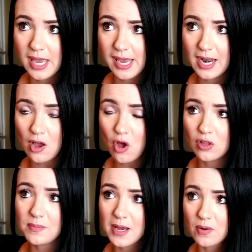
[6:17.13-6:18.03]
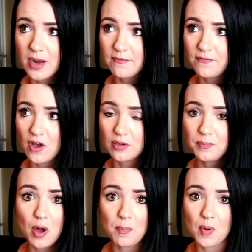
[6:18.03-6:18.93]
And I called my
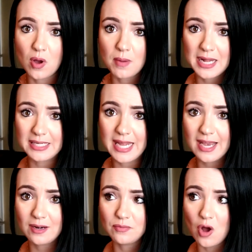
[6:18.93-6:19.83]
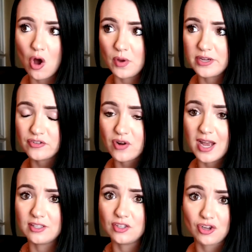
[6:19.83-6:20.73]
grandfather Papa. My dad always
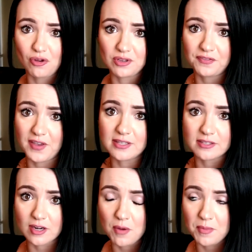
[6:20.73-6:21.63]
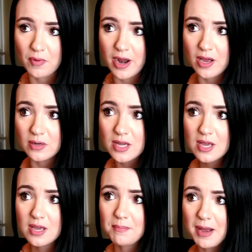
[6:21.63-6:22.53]
tried to show his face and come around.
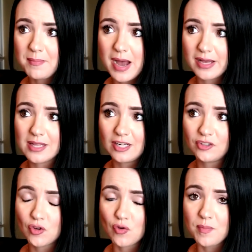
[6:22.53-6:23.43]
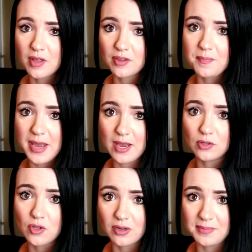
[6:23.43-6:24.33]
My biological mother
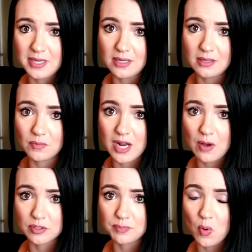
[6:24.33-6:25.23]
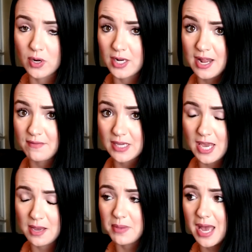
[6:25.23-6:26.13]
bailed on me when I was born and never
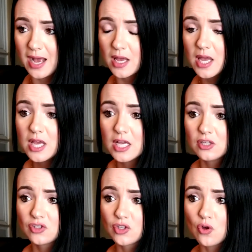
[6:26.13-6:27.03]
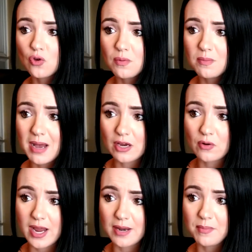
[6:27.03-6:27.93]
came back. So my
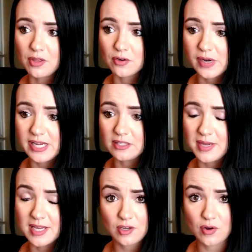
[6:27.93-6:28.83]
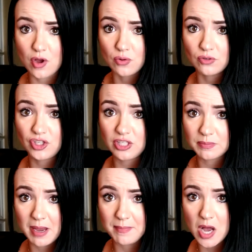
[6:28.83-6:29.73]
grandmother raised me as her own.
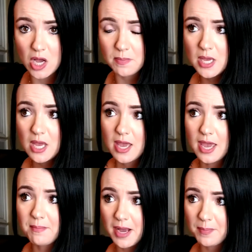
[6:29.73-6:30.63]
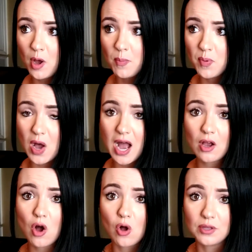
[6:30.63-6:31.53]
She's my mom. And my papa, I
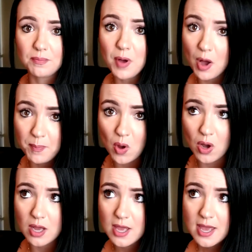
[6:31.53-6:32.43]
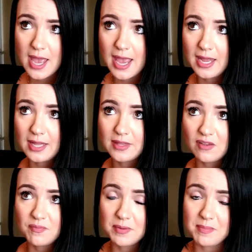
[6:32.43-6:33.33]
call them Papa. And
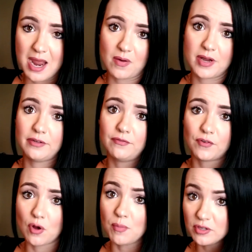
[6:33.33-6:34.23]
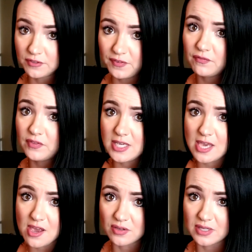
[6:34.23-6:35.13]
they've been married for almost 50
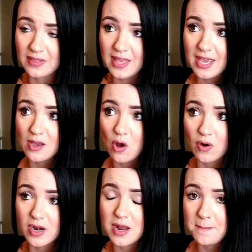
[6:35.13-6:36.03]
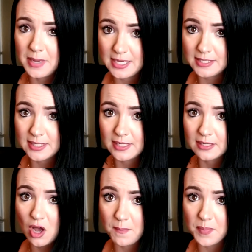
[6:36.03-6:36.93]
years, and they are an
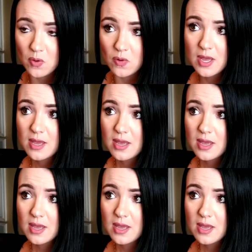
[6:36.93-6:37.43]
amazing couple.